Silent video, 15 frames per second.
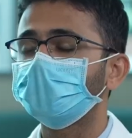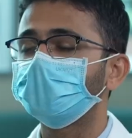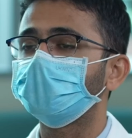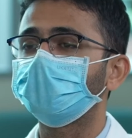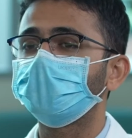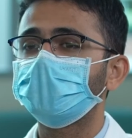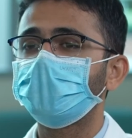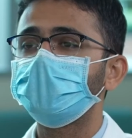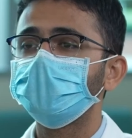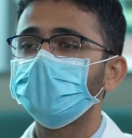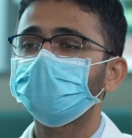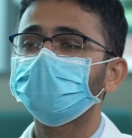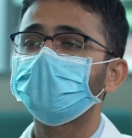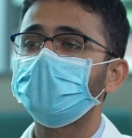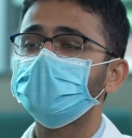And the variety
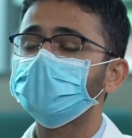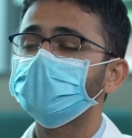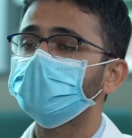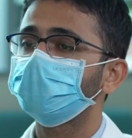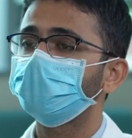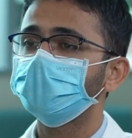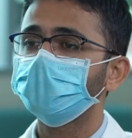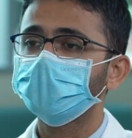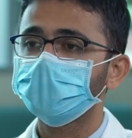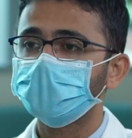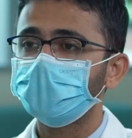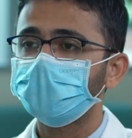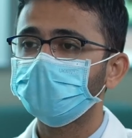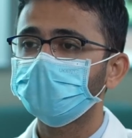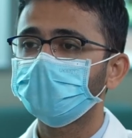of cases which you
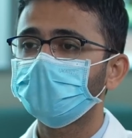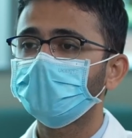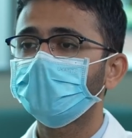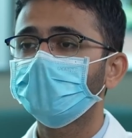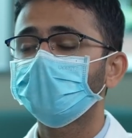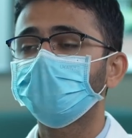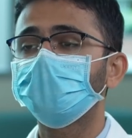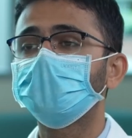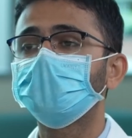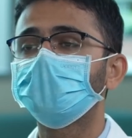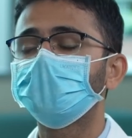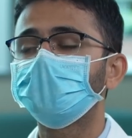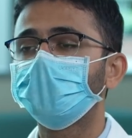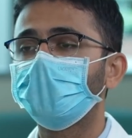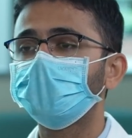see will
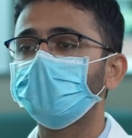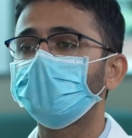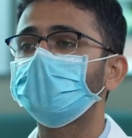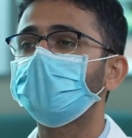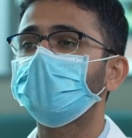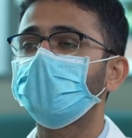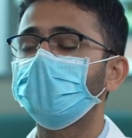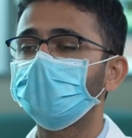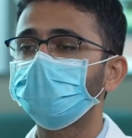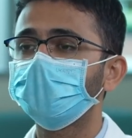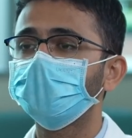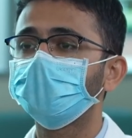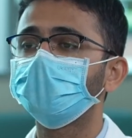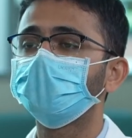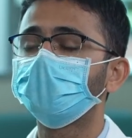not only help
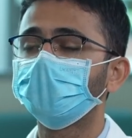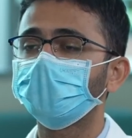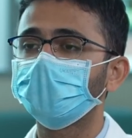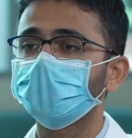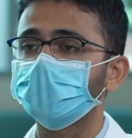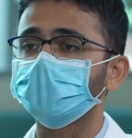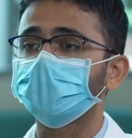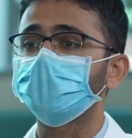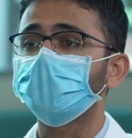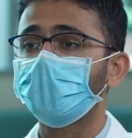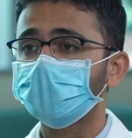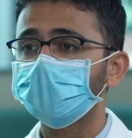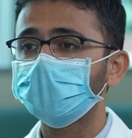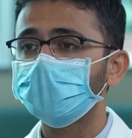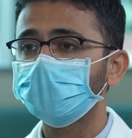you grow as a
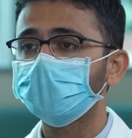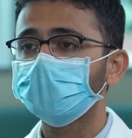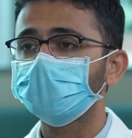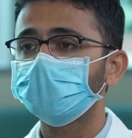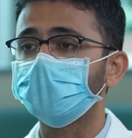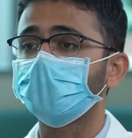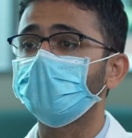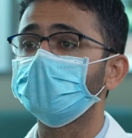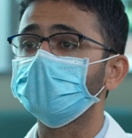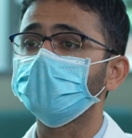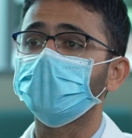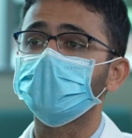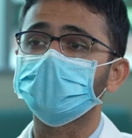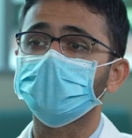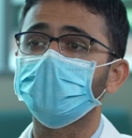doctor, but also
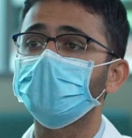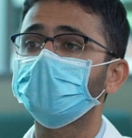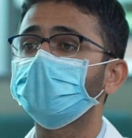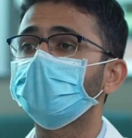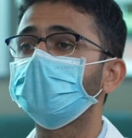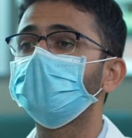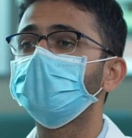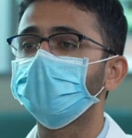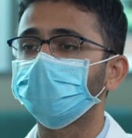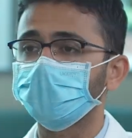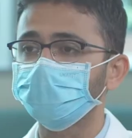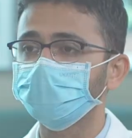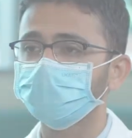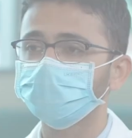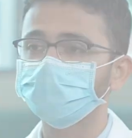as an overall human.